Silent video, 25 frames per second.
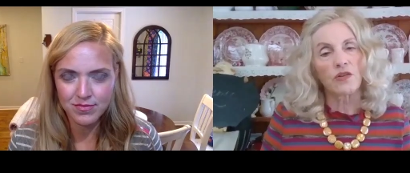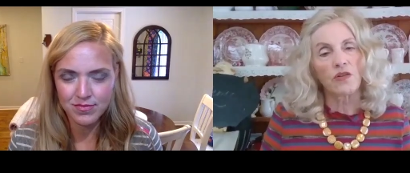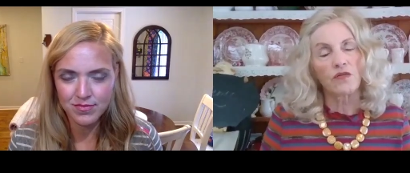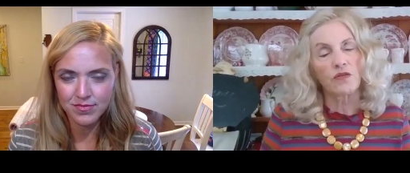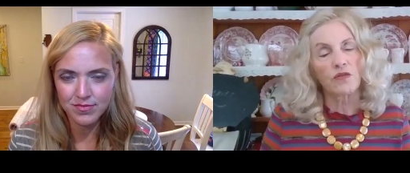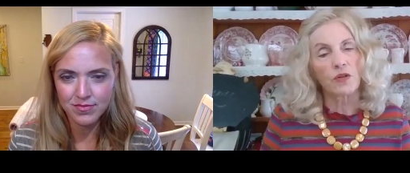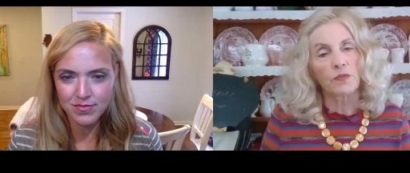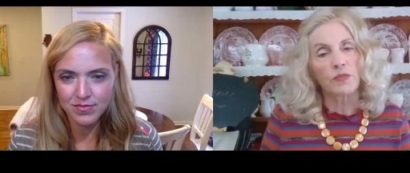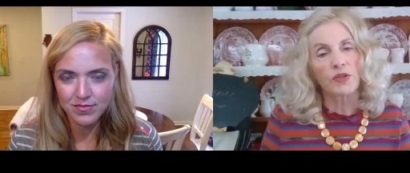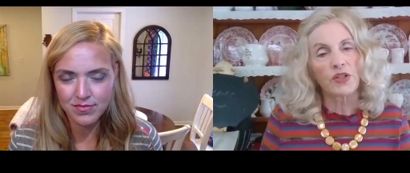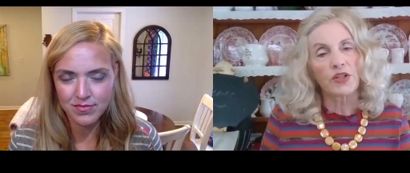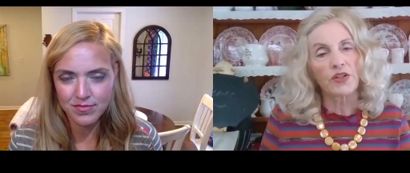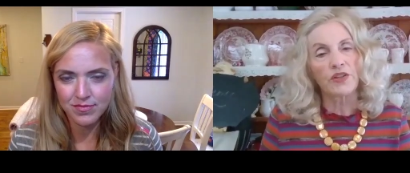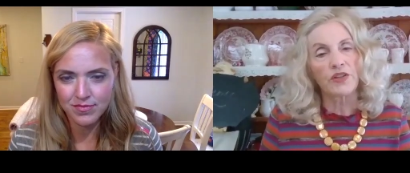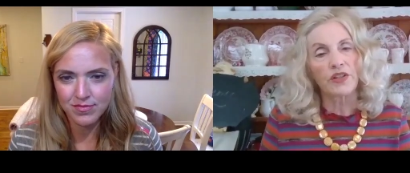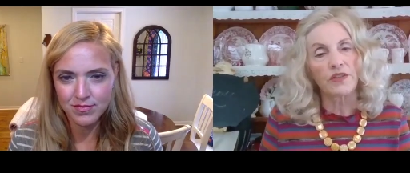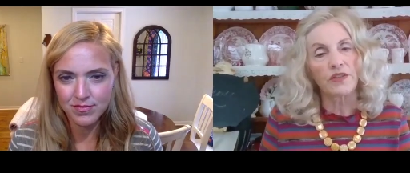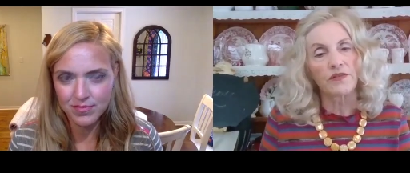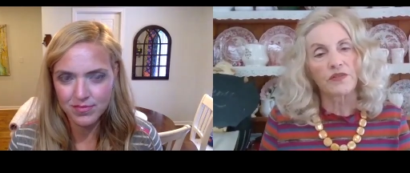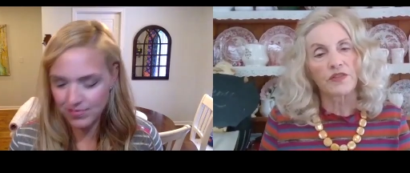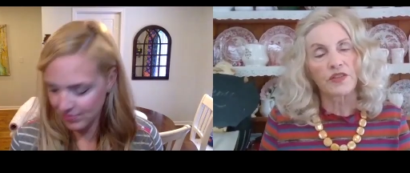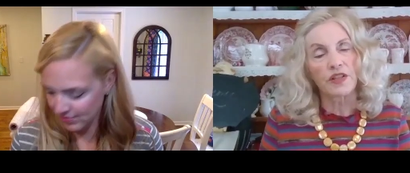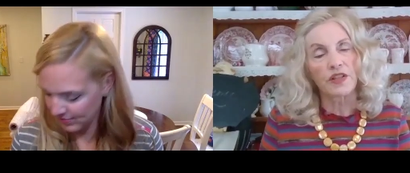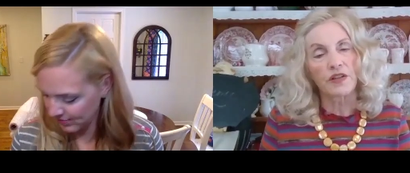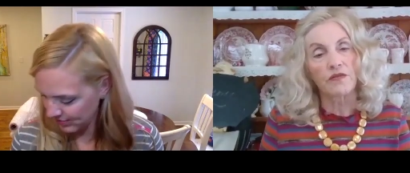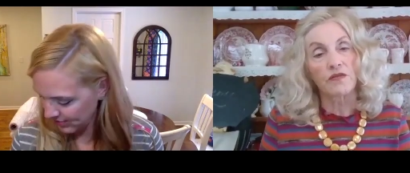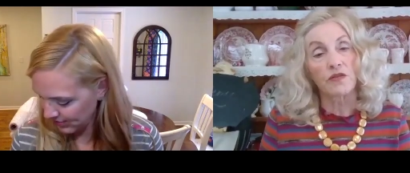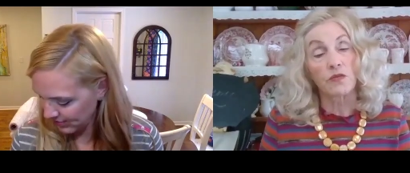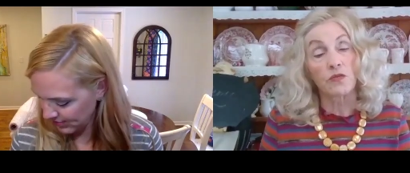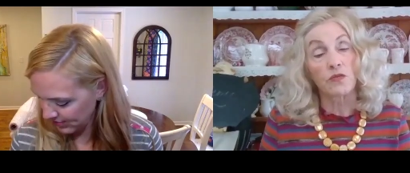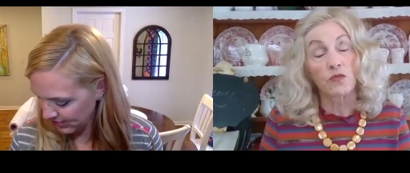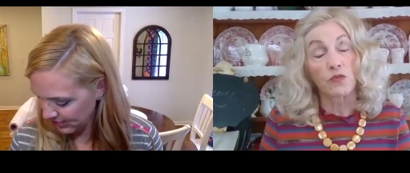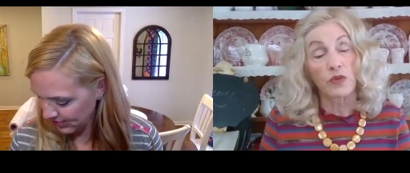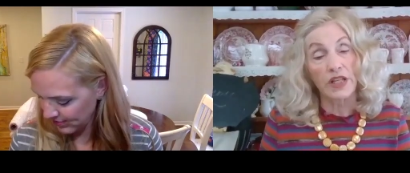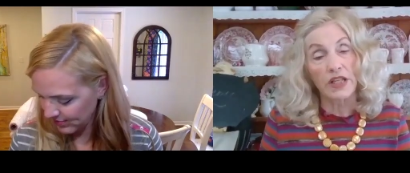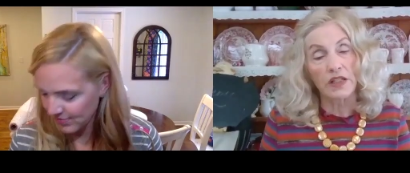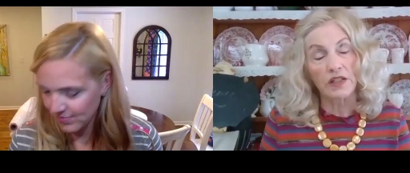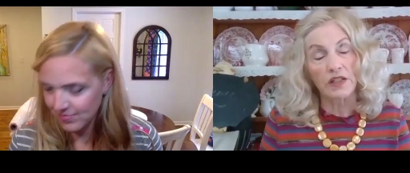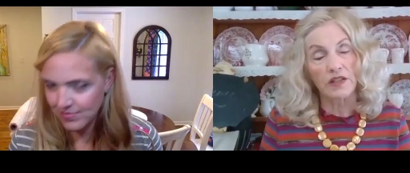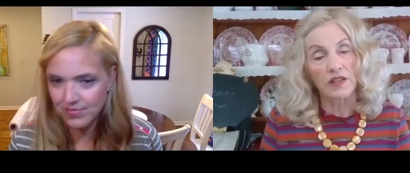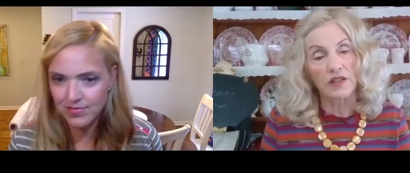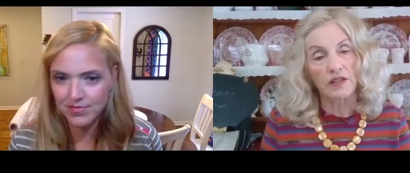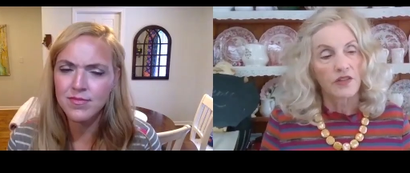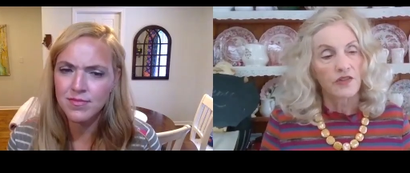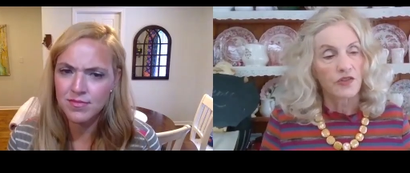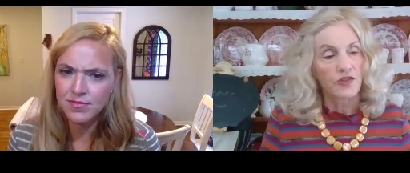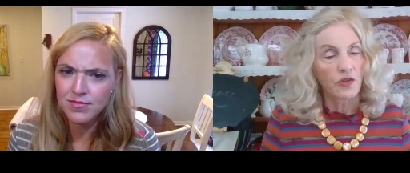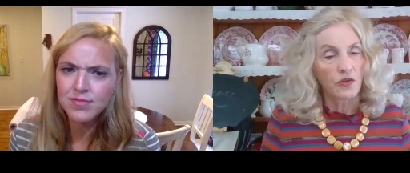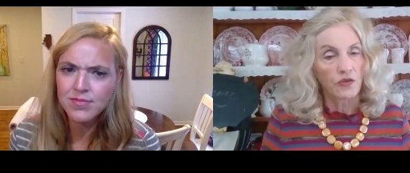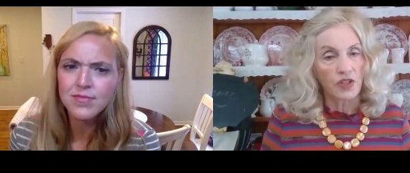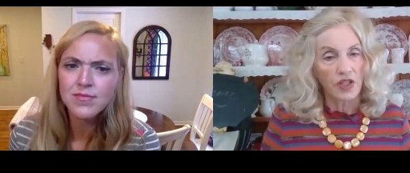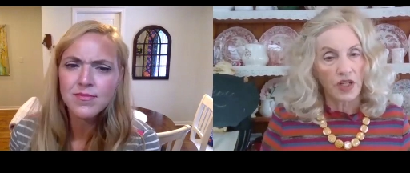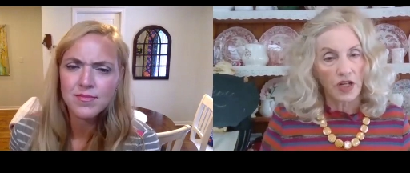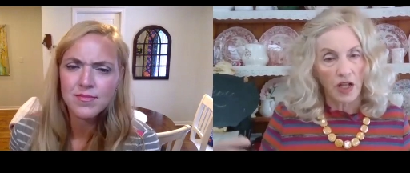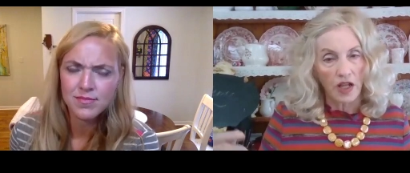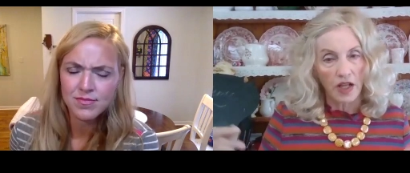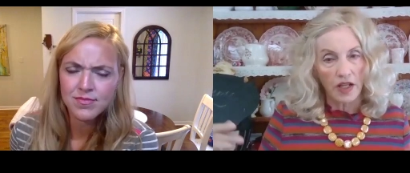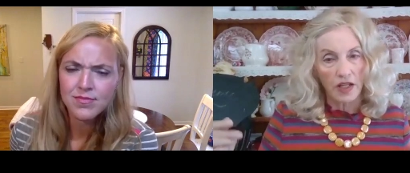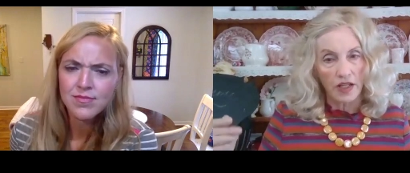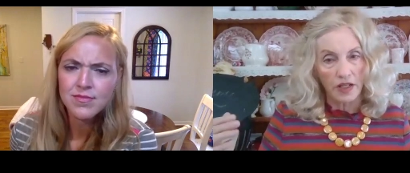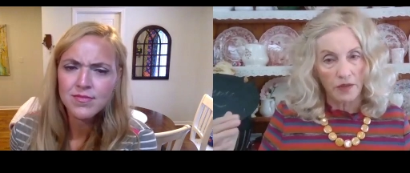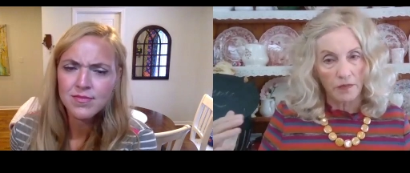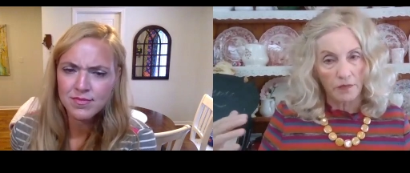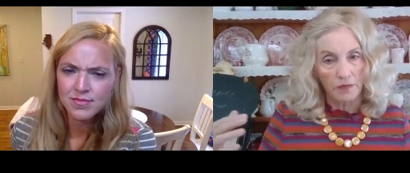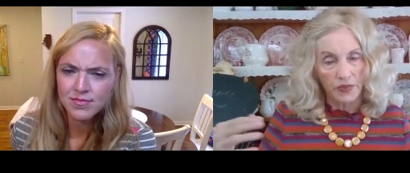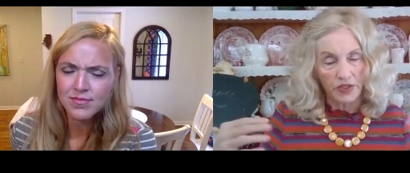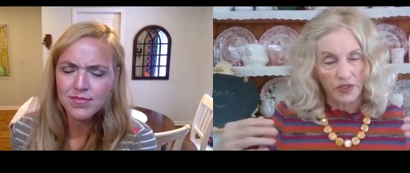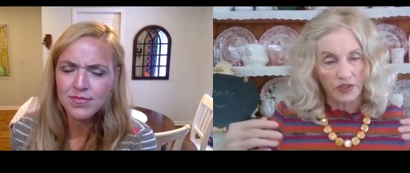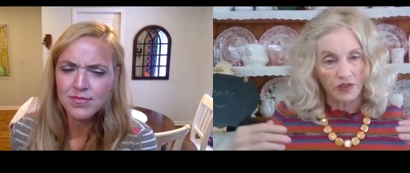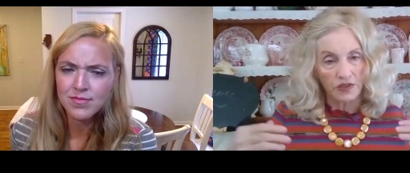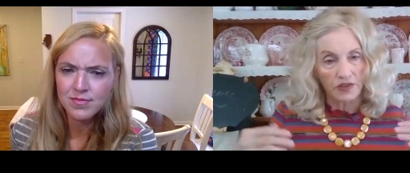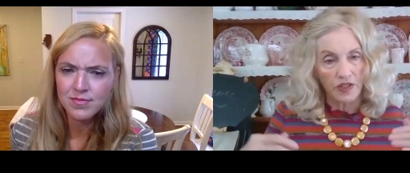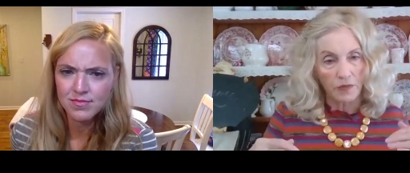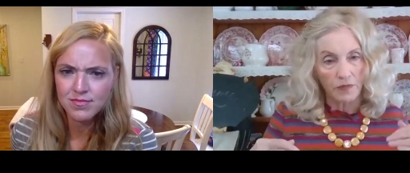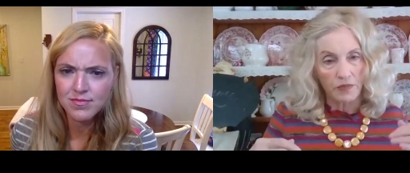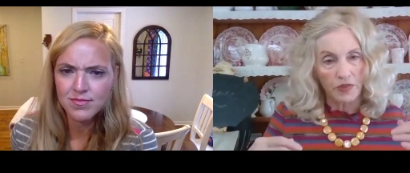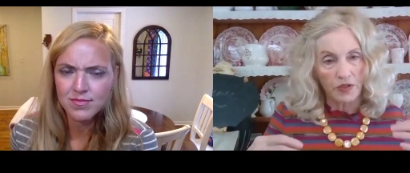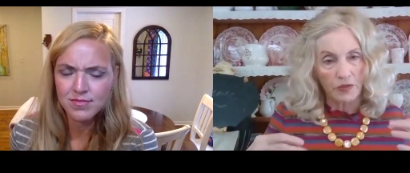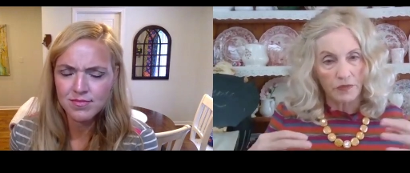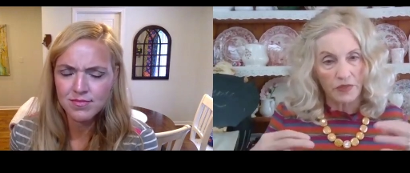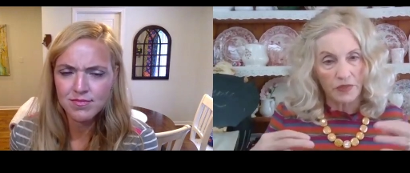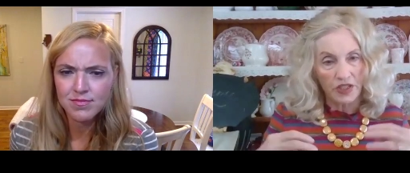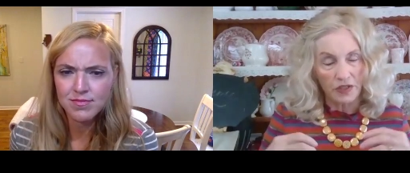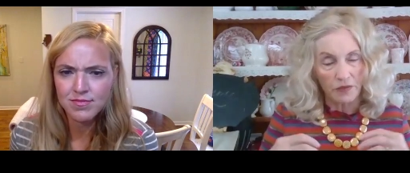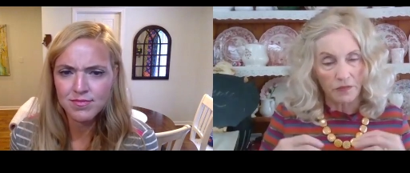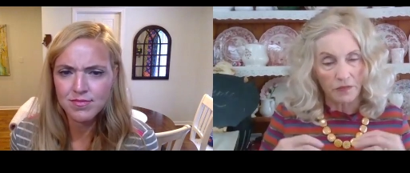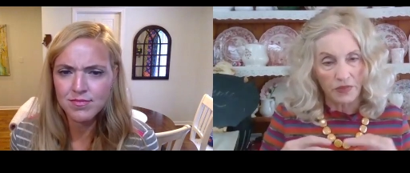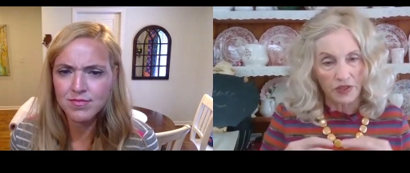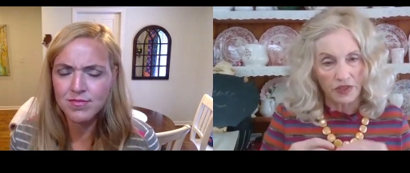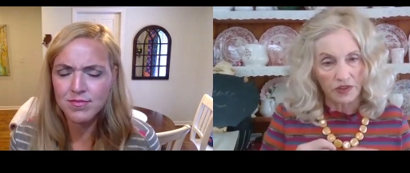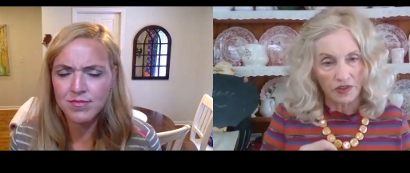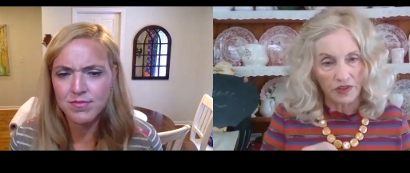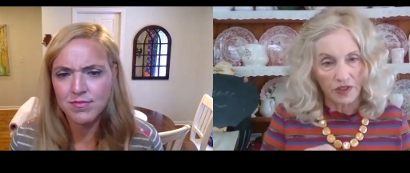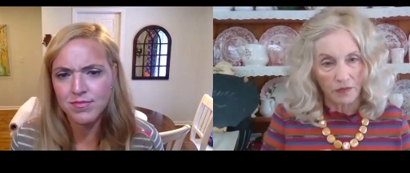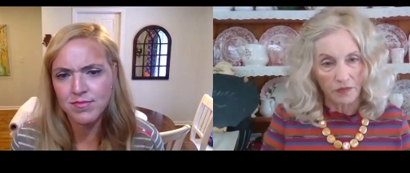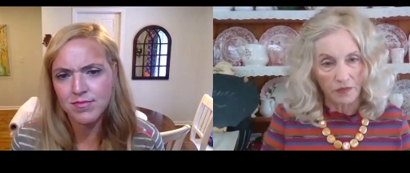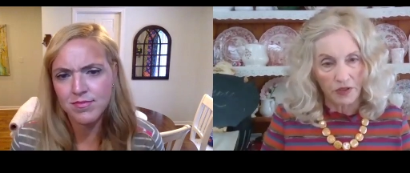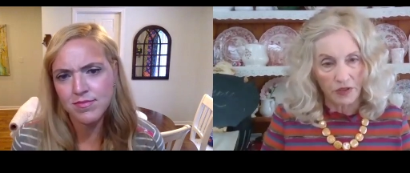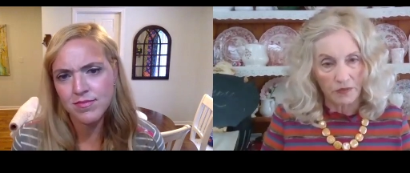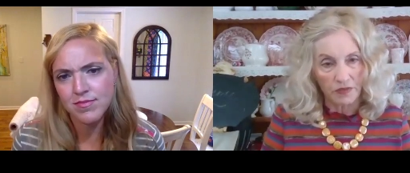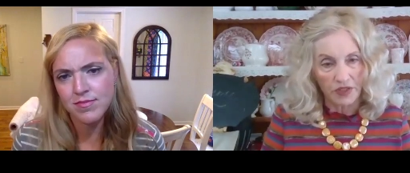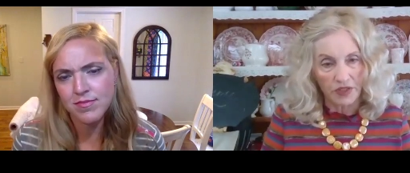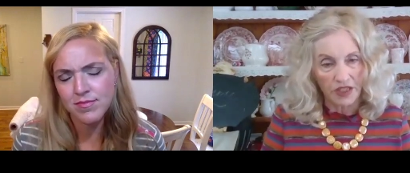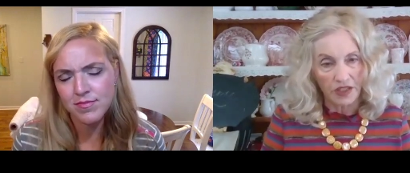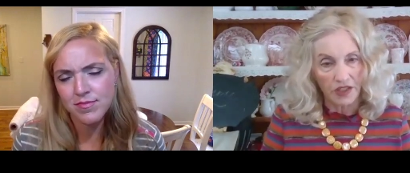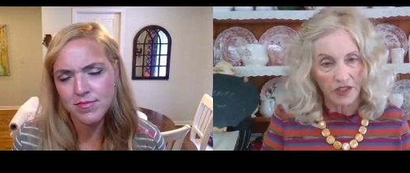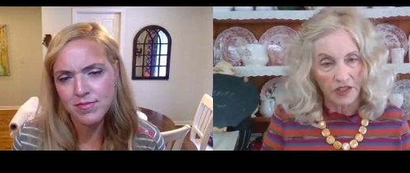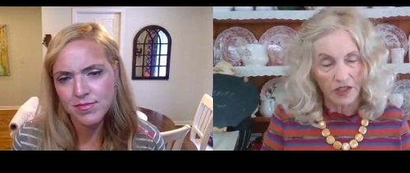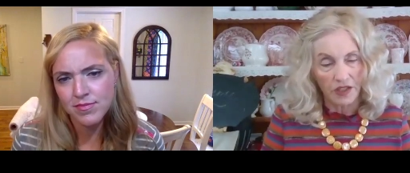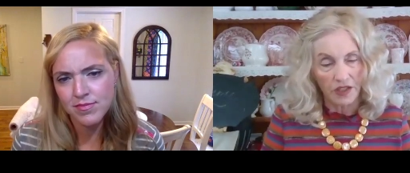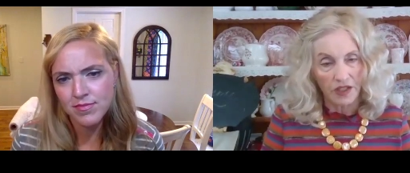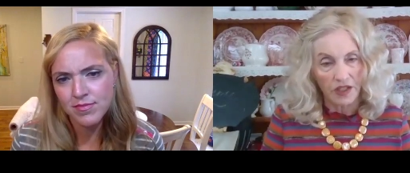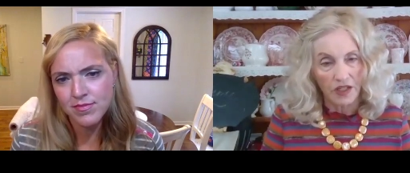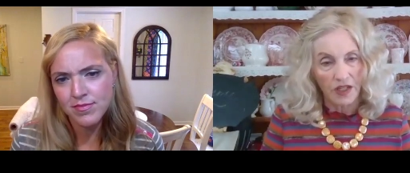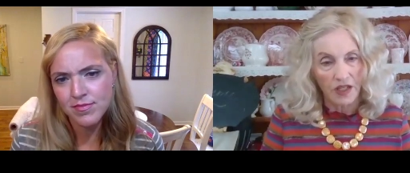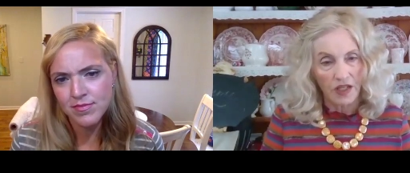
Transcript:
Speaker 1: over a period of several weeks, so that it built up in me and built up in me,